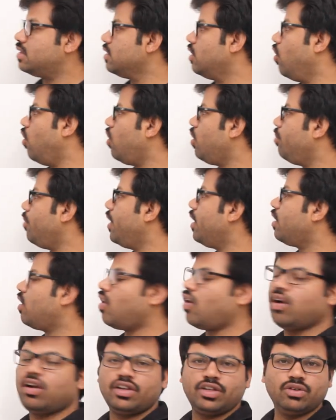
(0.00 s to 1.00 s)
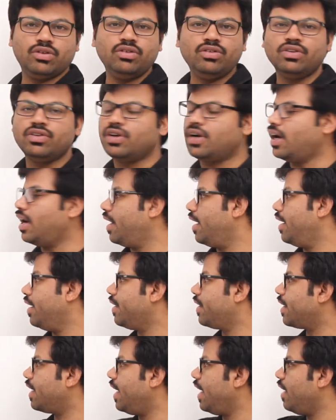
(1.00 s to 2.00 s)
government called you
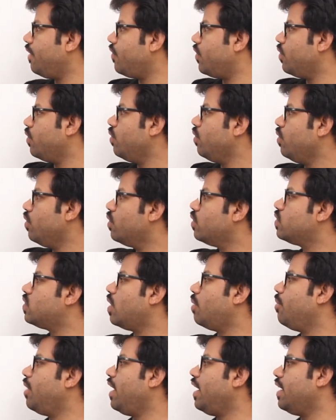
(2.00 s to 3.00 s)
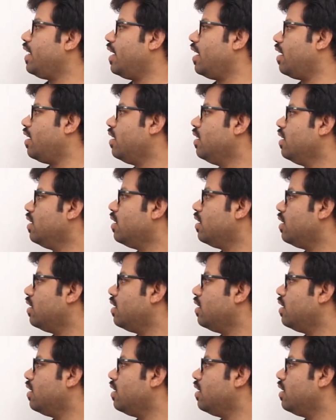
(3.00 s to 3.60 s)
and gave you some area.